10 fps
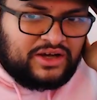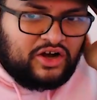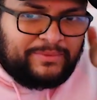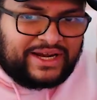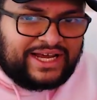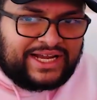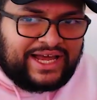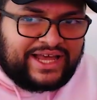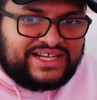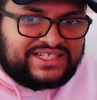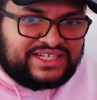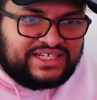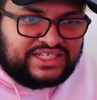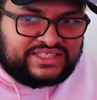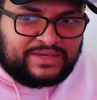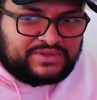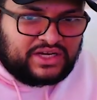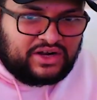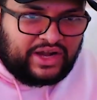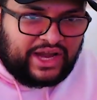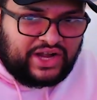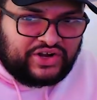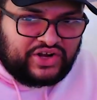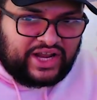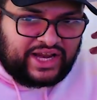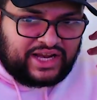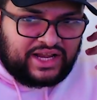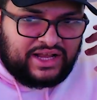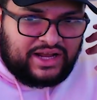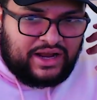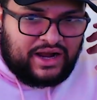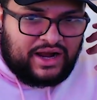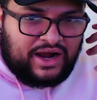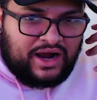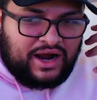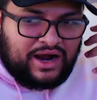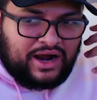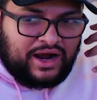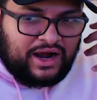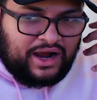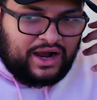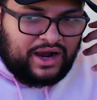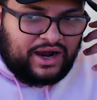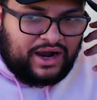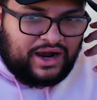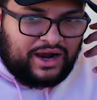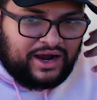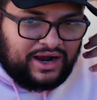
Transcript: Oh my god, I hadn't seen the tips of her hair. They're like... oh!